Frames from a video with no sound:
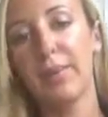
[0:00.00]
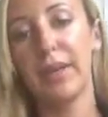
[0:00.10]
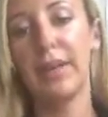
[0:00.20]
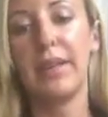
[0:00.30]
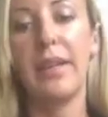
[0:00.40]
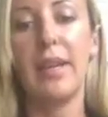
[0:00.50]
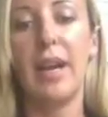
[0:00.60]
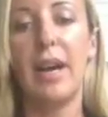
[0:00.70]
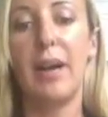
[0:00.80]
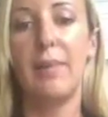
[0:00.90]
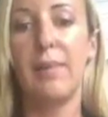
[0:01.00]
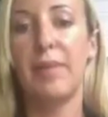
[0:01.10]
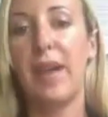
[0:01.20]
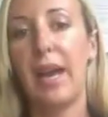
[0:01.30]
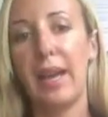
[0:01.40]
But
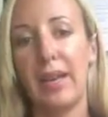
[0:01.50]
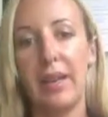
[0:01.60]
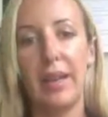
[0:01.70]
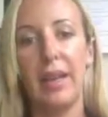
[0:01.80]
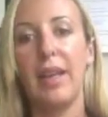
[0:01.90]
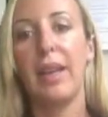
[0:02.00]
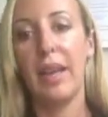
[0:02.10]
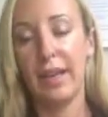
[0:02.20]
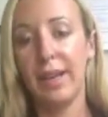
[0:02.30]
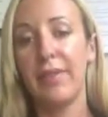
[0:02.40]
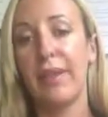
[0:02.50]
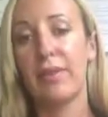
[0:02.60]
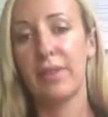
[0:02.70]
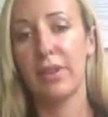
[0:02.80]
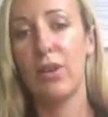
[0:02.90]
that. And there
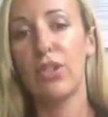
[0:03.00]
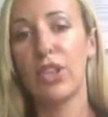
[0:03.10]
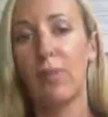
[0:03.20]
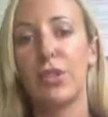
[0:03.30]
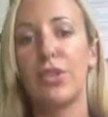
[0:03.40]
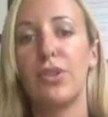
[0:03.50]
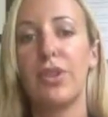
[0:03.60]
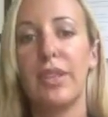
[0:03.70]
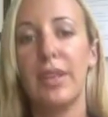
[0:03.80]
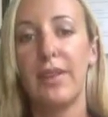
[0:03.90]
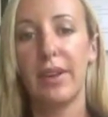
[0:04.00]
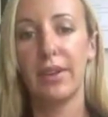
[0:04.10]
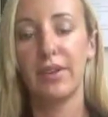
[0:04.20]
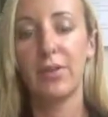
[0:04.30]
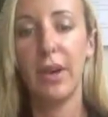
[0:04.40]
was a coaching opportunity in
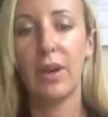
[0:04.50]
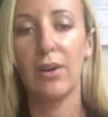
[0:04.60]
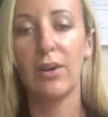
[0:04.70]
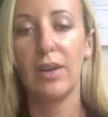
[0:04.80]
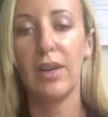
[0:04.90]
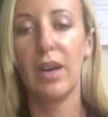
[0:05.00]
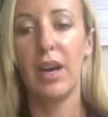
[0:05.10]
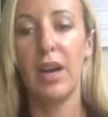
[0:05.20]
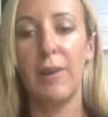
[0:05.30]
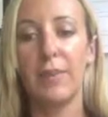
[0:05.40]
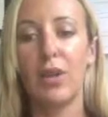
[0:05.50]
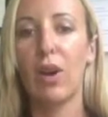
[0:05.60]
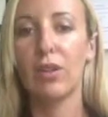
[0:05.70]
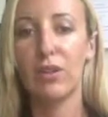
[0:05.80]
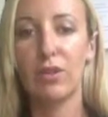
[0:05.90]
there as well.
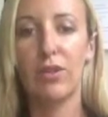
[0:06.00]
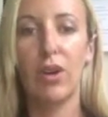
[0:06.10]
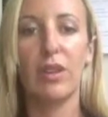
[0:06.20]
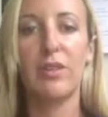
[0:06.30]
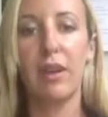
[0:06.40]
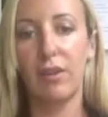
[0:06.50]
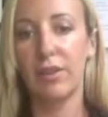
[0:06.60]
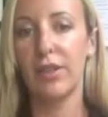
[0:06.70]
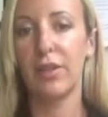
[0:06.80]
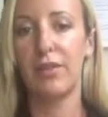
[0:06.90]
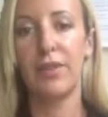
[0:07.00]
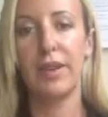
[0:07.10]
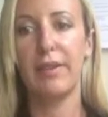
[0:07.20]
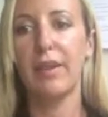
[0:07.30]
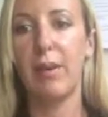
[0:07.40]
Cross sell. If
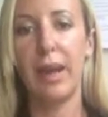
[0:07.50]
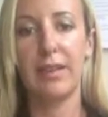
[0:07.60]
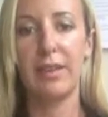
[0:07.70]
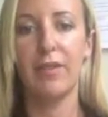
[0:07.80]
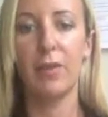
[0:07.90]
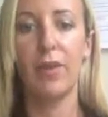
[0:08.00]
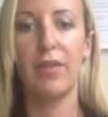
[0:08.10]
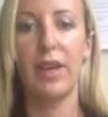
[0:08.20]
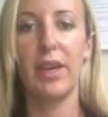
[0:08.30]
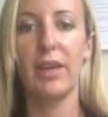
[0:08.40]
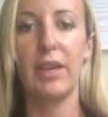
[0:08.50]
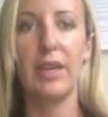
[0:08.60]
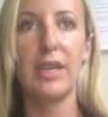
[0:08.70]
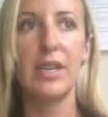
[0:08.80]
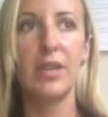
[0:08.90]
they come asking for one thing,
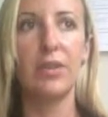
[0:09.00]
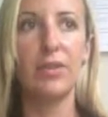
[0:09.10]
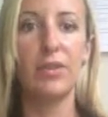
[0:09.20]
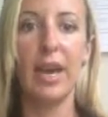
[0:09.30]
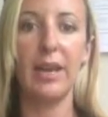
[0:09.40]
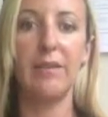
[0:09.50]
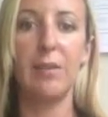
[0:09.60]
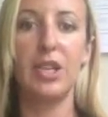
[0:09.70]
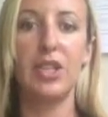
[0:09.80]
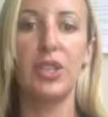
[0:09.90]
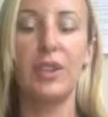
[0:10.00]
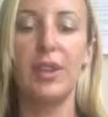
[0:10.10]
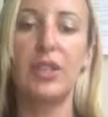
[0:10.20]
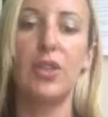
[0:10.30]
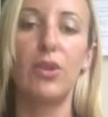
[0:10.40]
use that information that
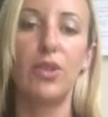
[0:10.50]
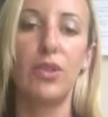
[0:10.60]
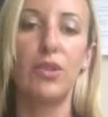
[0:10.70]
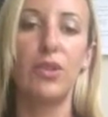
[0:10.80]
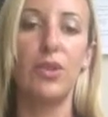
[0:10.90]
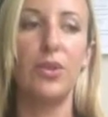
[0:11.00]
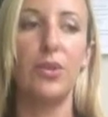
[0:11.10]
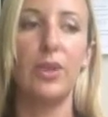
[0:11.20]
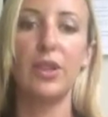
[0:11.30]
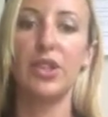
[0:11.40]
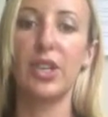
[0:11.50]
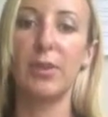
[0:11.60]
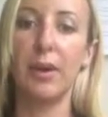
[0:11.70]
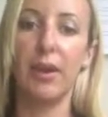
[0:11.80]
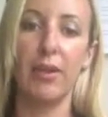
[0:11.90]
they told you to
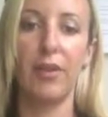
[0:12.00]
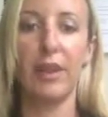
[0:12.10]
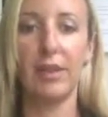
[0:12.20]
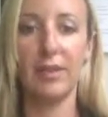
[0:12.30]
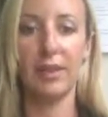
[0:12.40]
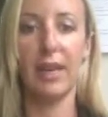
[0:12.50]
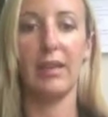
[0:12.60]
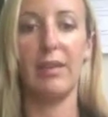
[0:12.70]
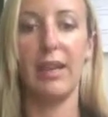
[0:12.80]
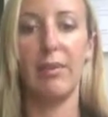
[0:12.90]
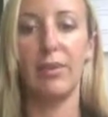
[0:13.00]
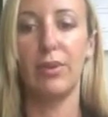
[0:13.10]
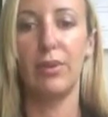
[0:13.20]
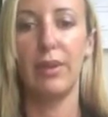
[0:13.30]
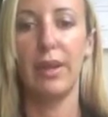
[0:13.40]
interject about other things, and that
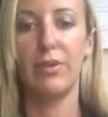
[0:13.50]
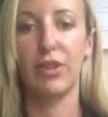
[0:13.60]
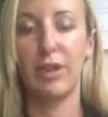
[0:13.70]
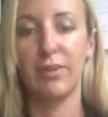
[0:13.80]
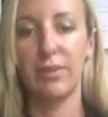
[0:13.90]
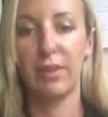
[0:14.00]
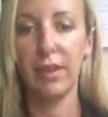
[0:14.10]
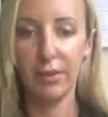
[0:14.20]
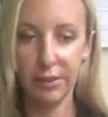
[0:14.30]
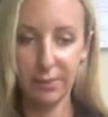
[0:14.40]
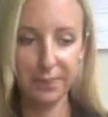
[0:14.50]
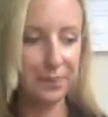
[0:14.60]
will drive some sales.